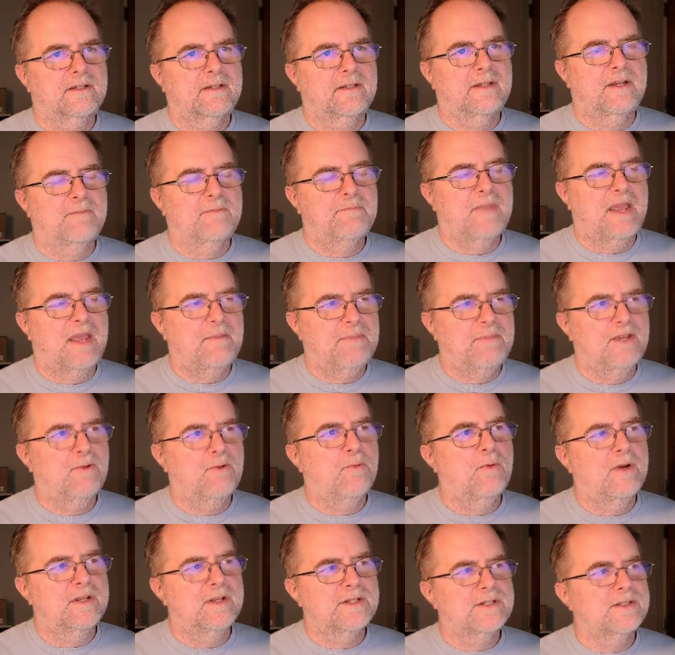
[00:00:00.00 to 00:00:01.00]
Maybe it
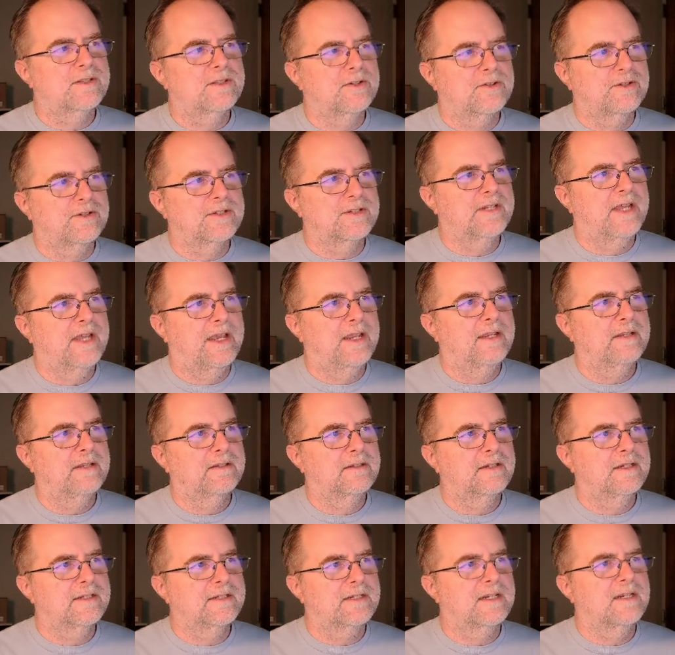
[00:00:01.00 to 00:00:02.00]
was Thursday,
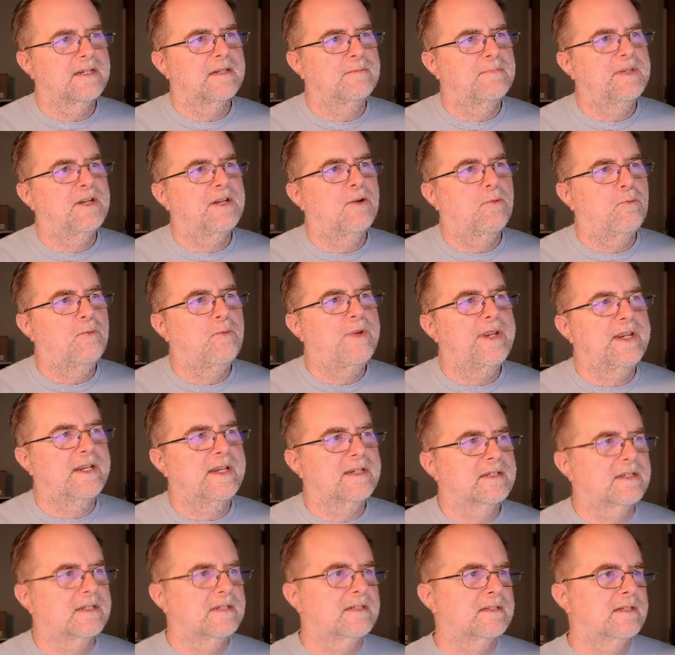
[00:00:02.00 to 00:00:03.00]
because it had been a week
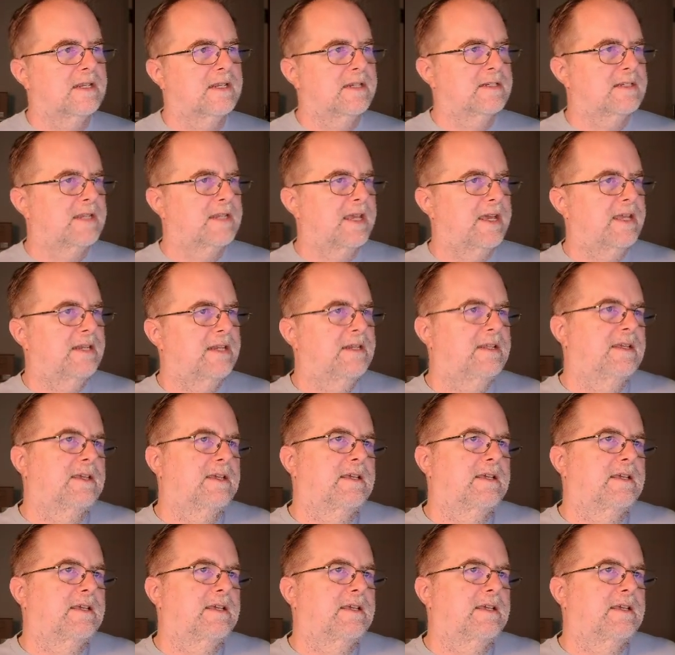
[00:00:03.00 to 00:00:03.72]
since they said,